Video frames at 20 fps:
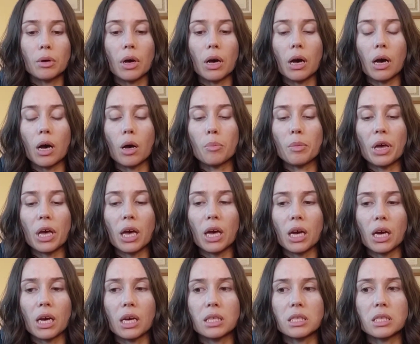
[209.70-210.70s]

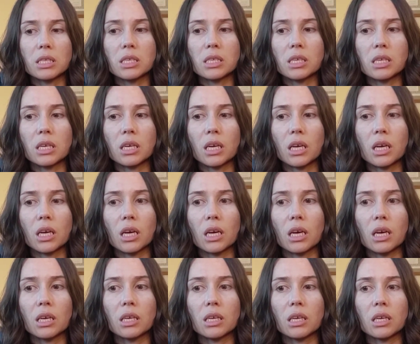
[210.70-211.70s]
And
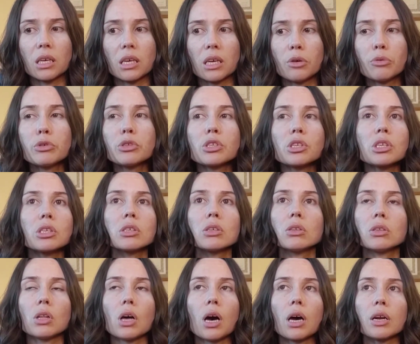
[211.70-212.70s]
it was just a
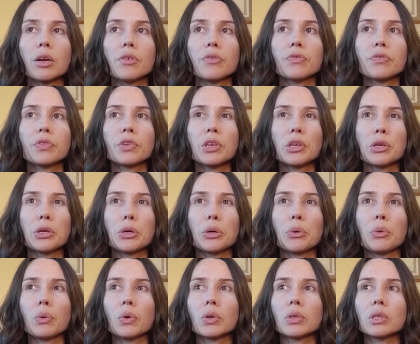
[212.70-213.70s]
lot of,
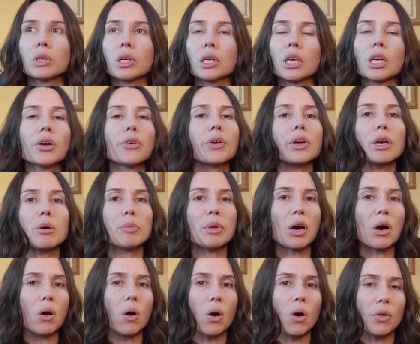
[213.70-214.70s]
hearing
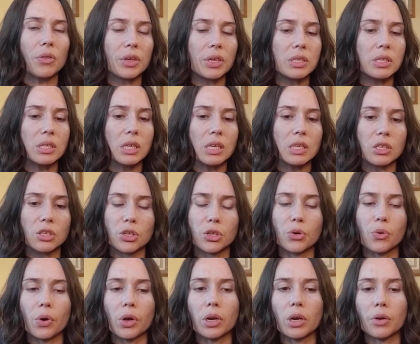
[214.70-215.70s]
about all these things that are
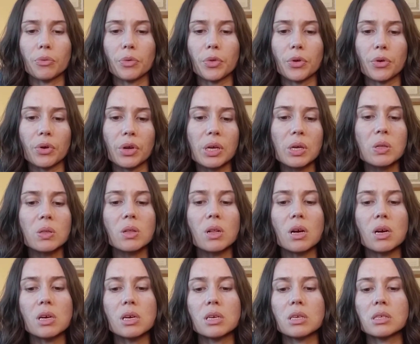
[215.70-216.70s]
going on with her in
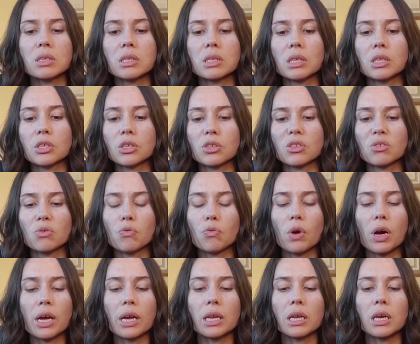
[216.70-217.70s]
laws and just the
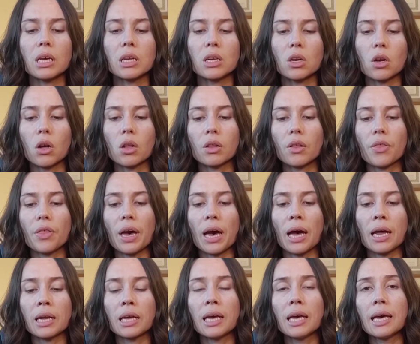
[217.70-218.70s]
whining and all of
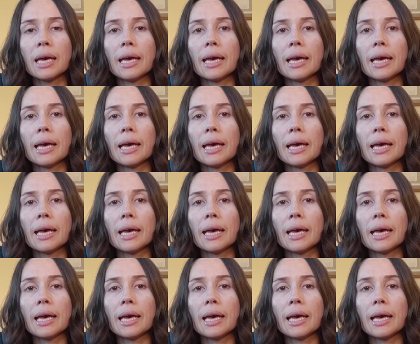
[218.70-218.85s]
that.